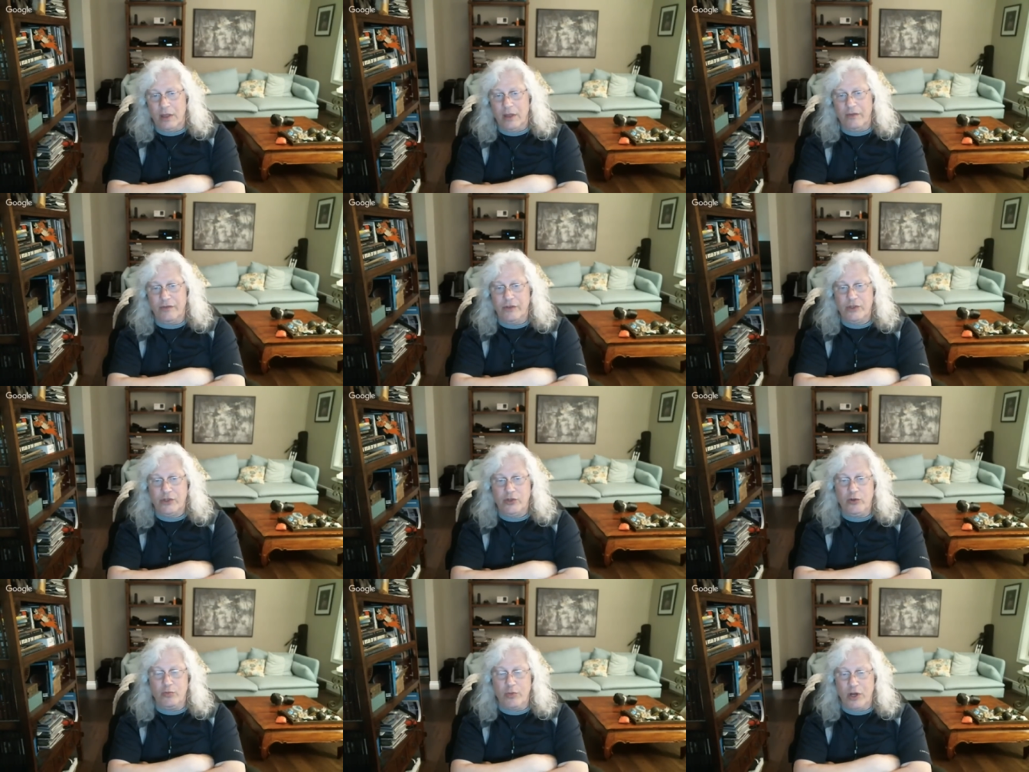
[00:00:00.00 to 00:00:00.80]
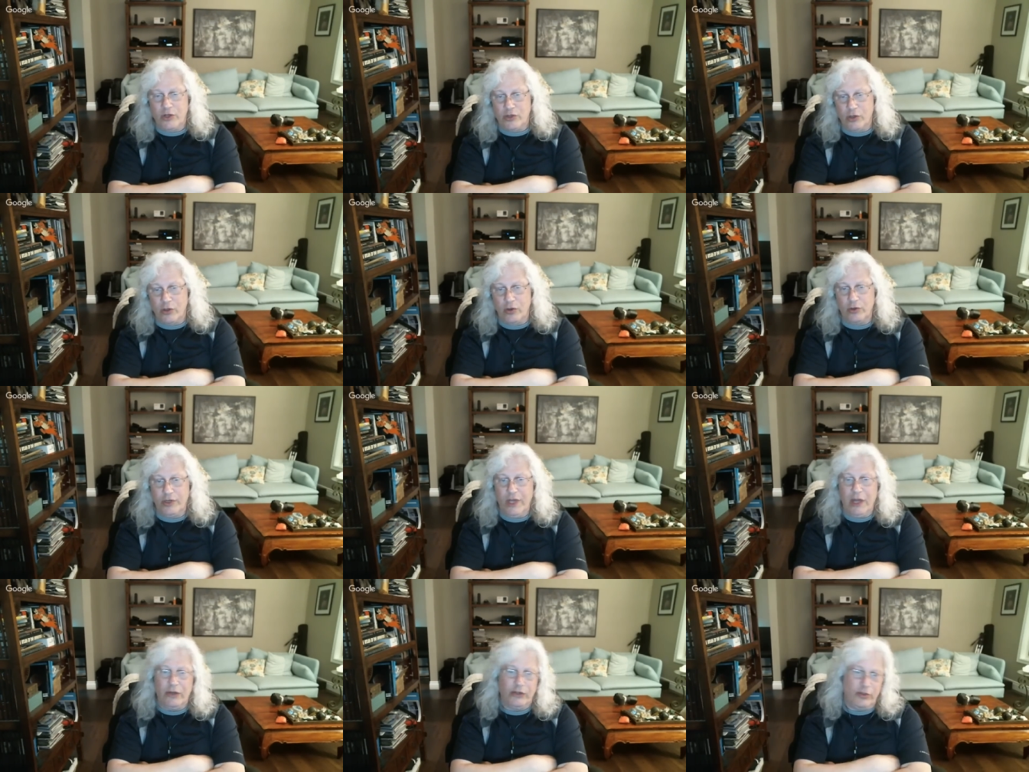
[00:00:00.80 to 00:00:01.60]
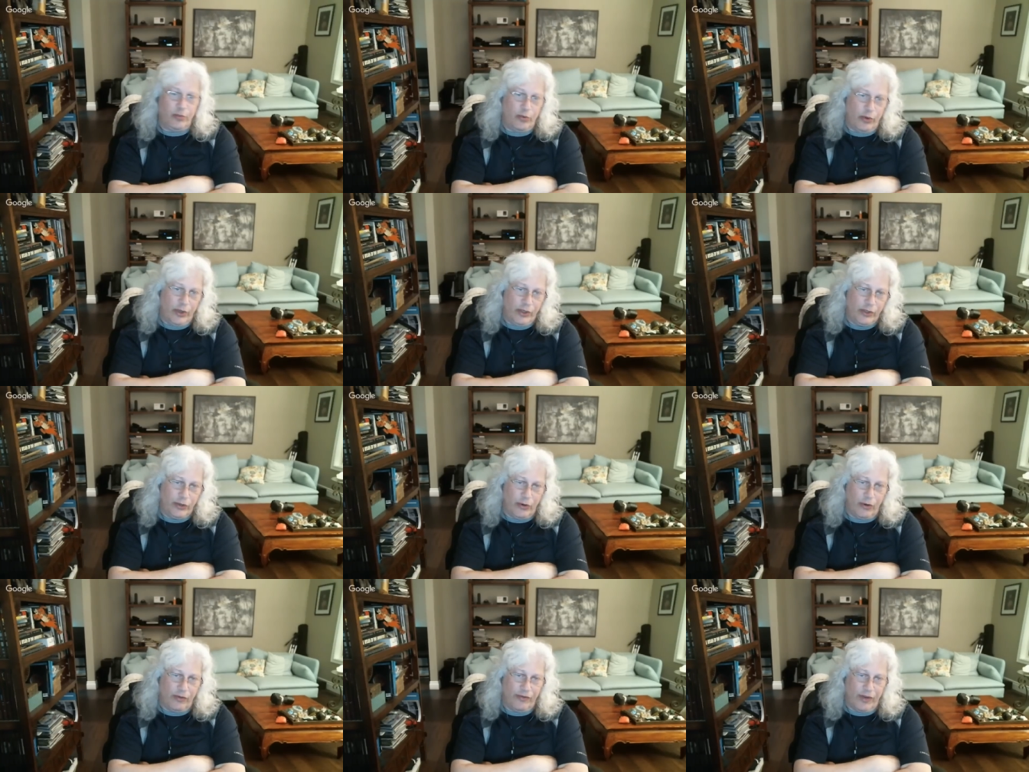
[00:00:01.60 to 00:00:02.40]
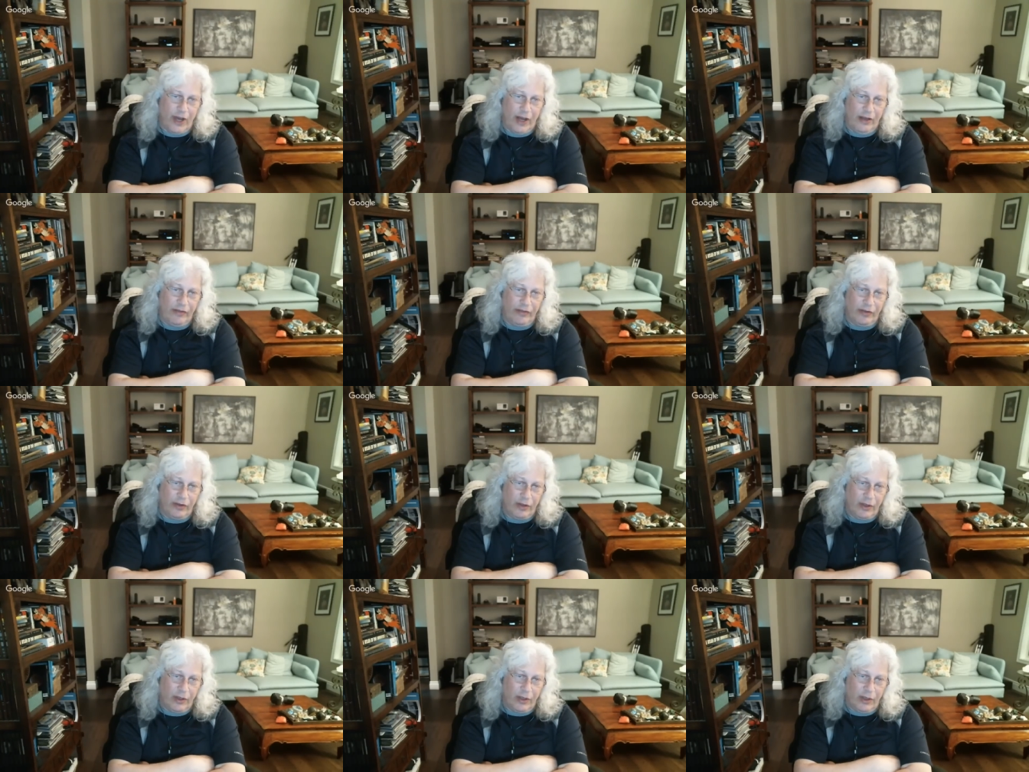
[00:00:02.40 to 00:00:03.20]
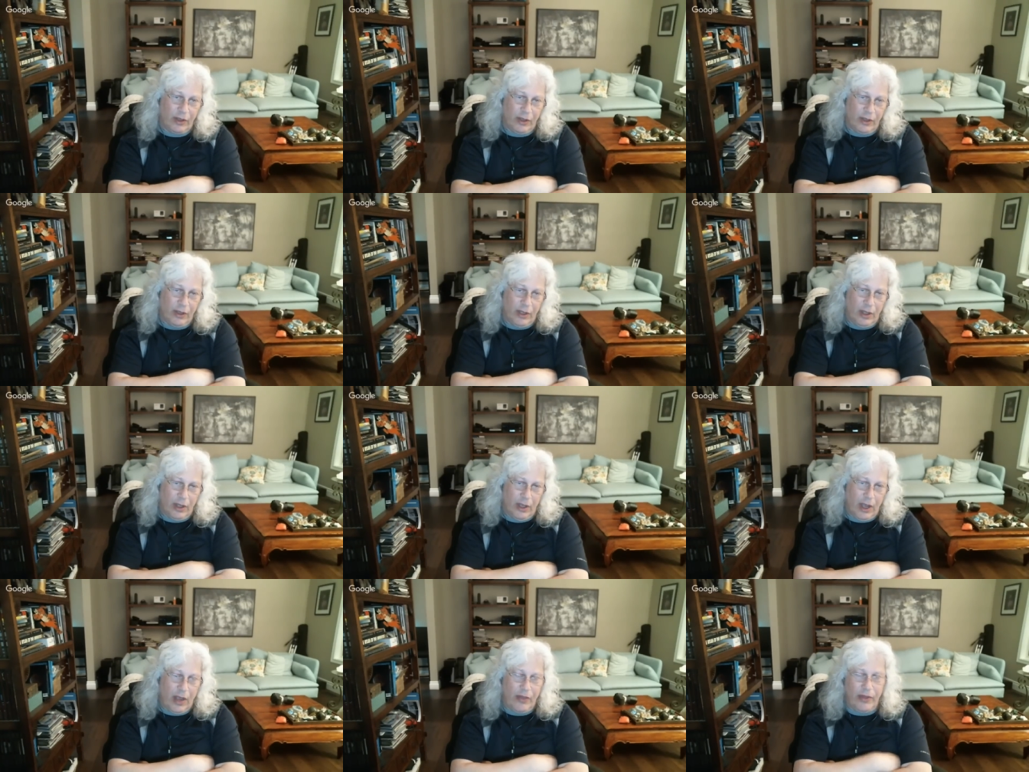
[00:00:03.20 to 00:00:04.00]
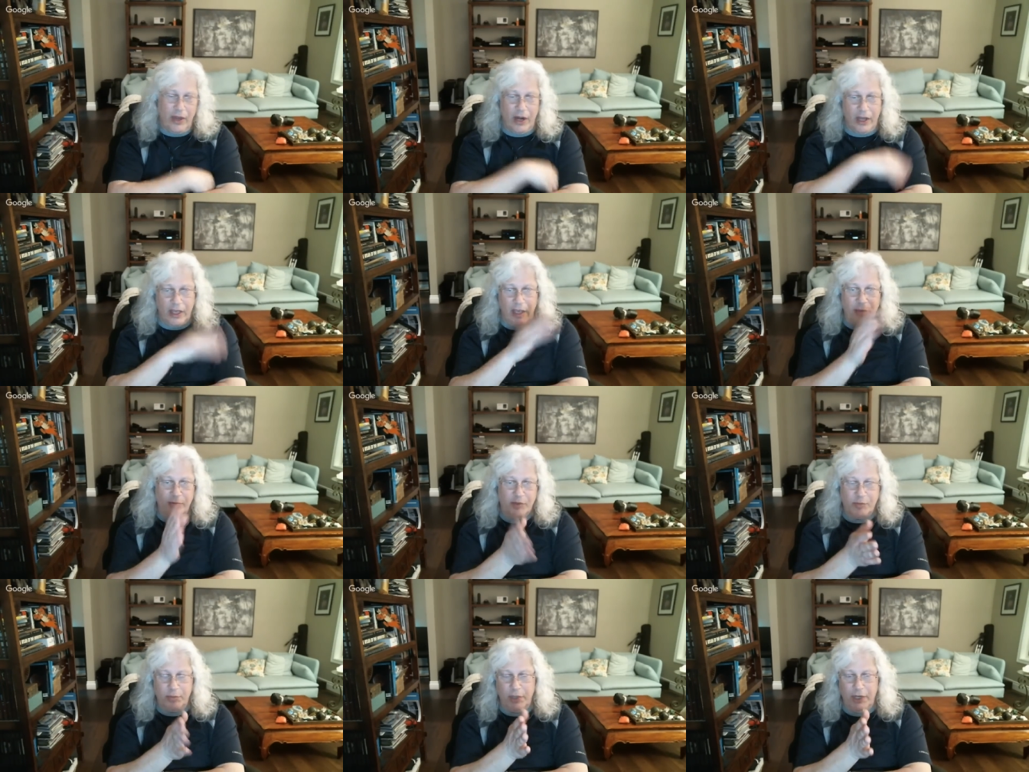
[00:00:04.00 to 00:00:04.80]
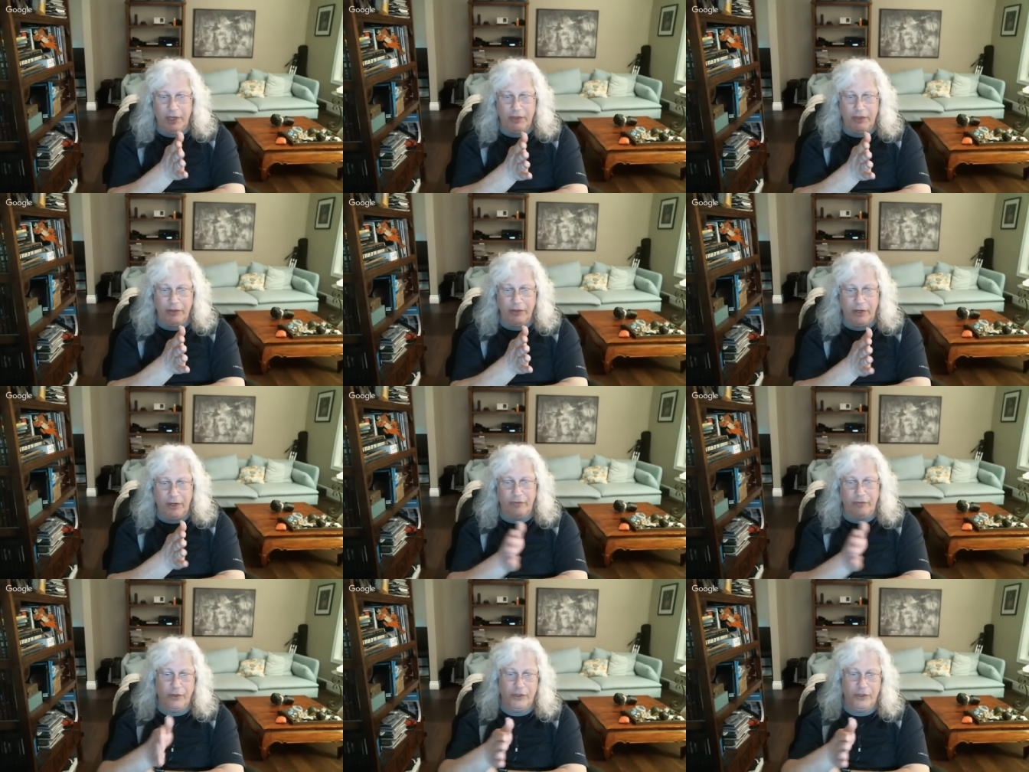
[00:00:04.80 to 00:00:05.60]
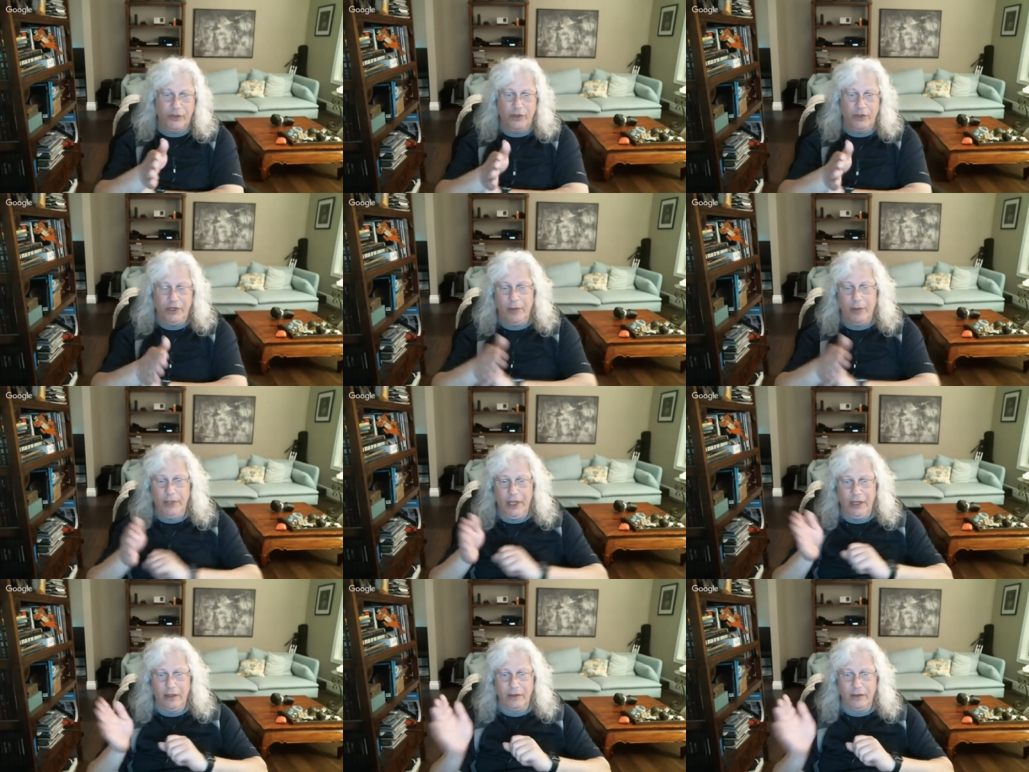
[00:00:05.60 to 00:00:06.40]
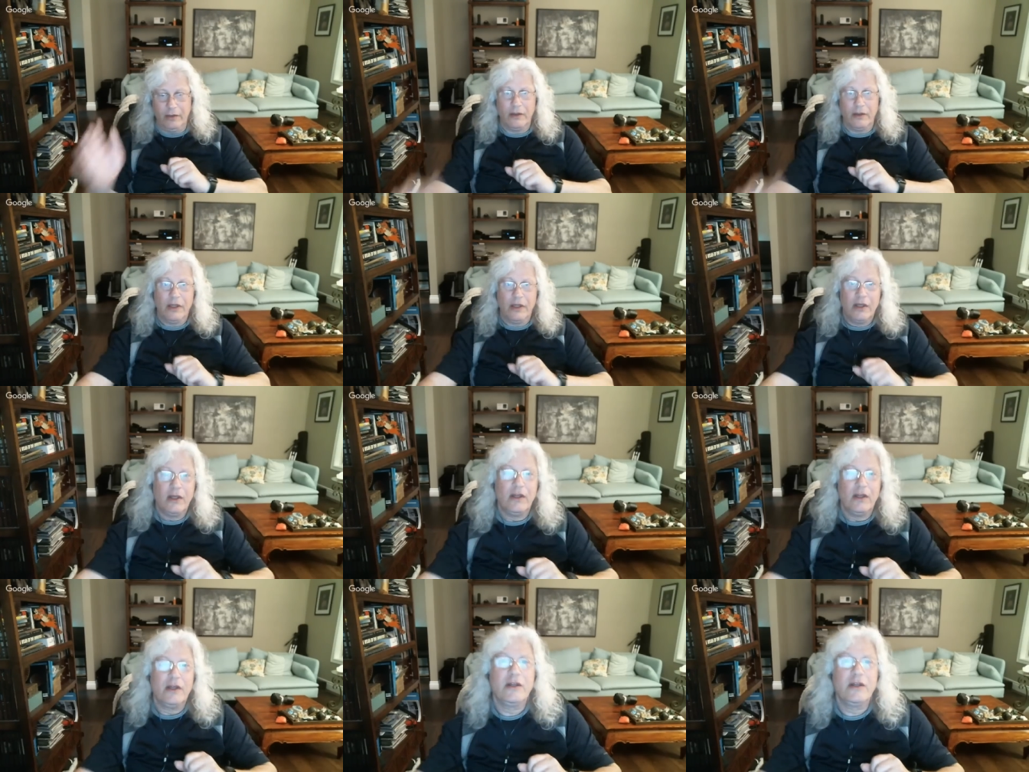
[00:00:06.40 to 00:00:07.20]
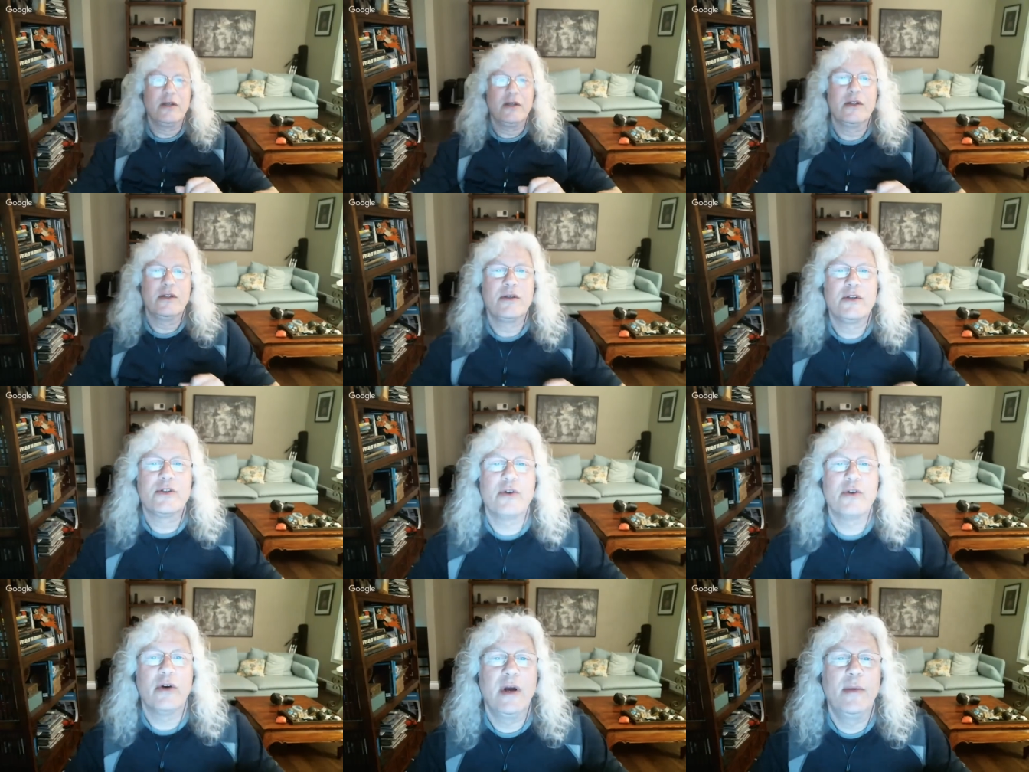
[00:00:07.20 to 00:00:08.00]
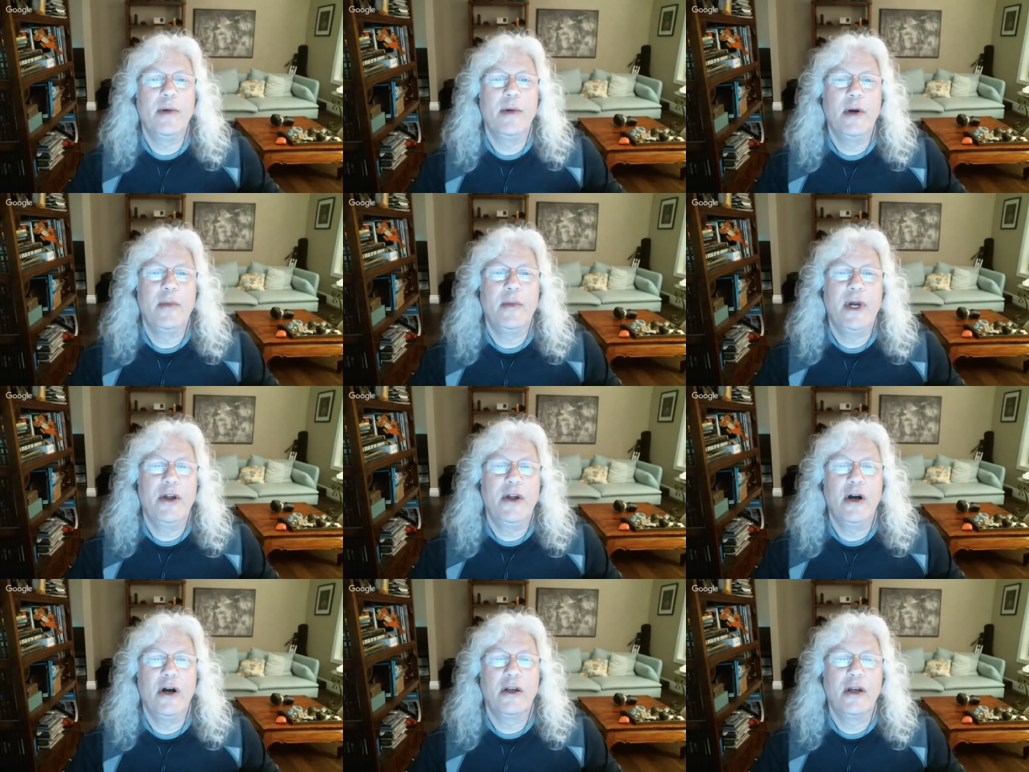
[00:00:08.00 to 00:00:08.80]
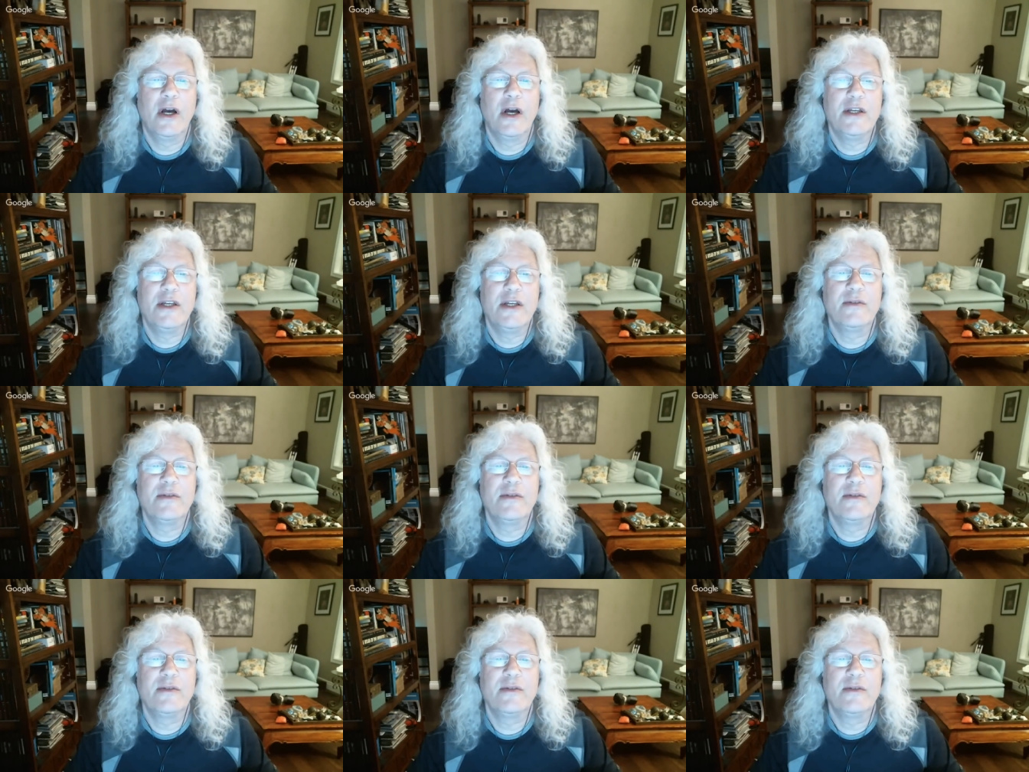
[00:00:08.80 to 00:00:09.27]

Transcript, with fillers: If it's too much, I'll go down to 0.05 and then I keep splitting the difference or doubling. Sorry about my dog, guys.